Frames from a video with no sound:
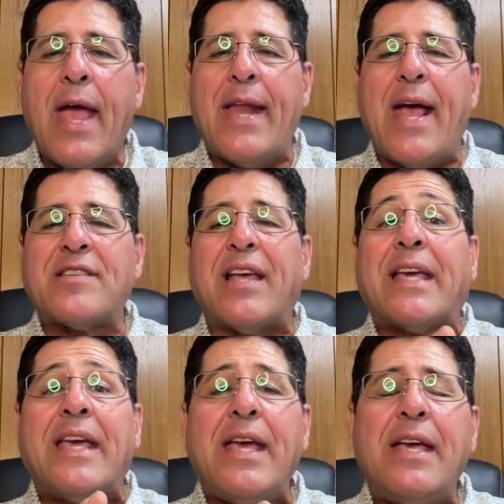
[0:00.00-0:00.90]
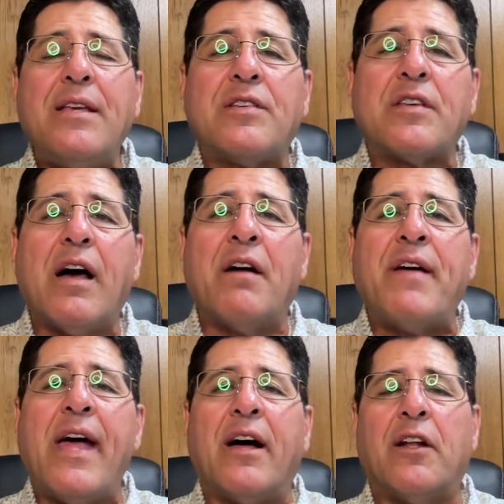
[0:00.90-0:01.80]
and has the keys
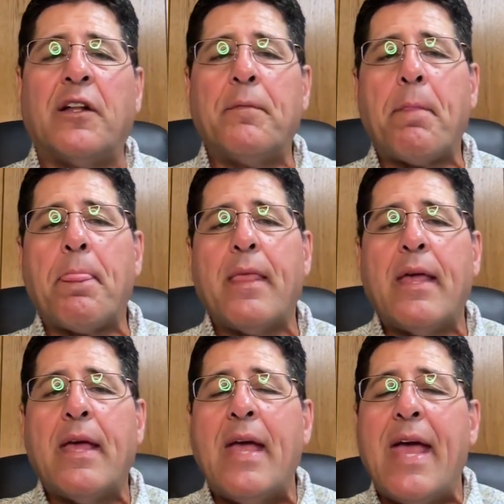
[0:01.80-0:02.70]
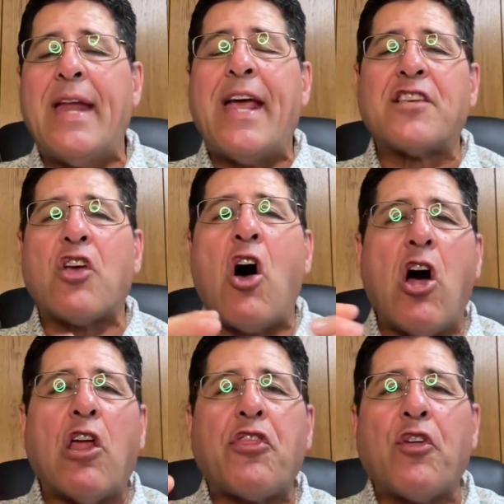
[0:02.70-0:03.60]
of hell and has
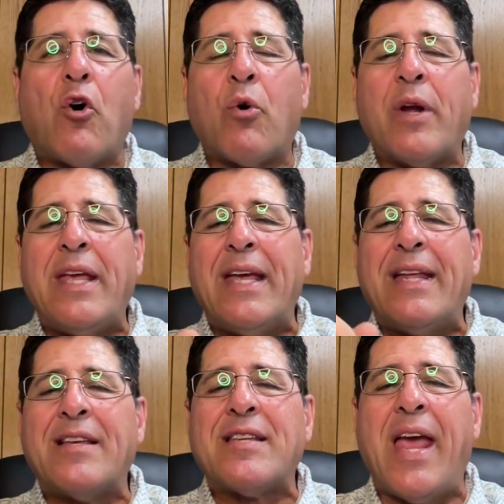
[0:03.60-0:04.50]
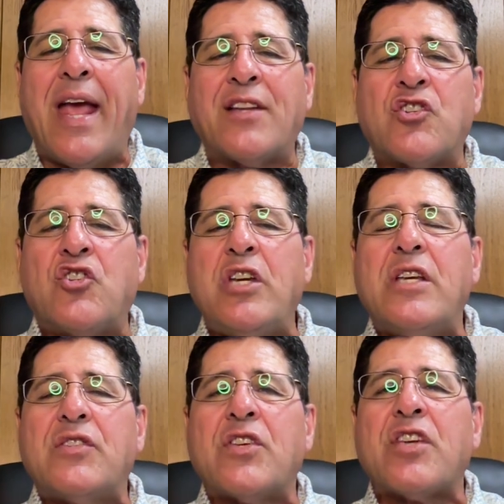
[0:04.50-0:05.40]
all authority in his hands.
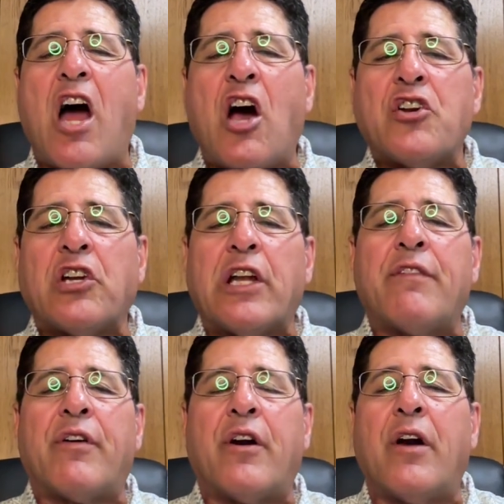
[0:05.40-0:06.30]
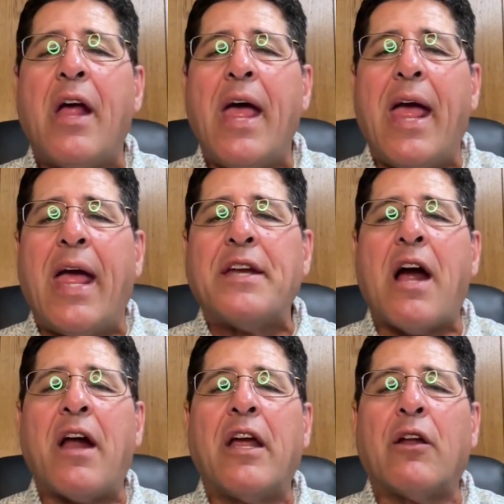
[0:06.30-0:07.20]
Jesus, our deliverer
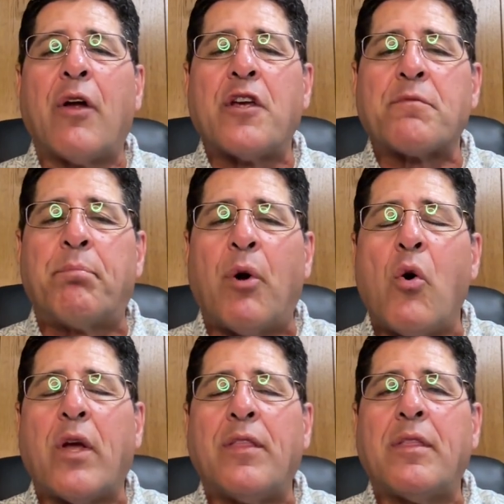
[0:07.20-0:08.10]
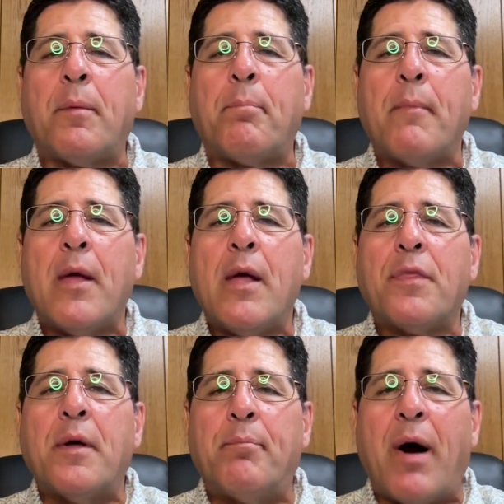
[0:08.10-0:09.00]
and our healer, has broken
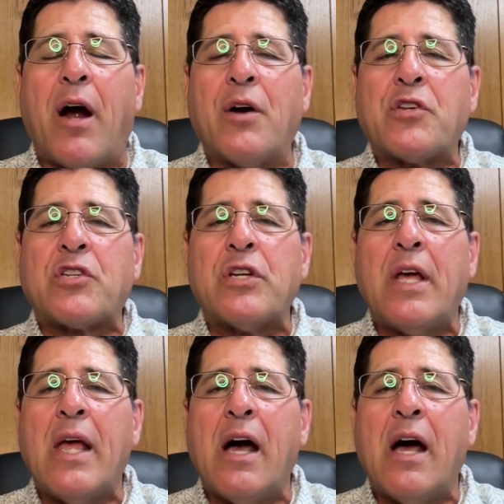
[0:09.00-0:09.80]
the bars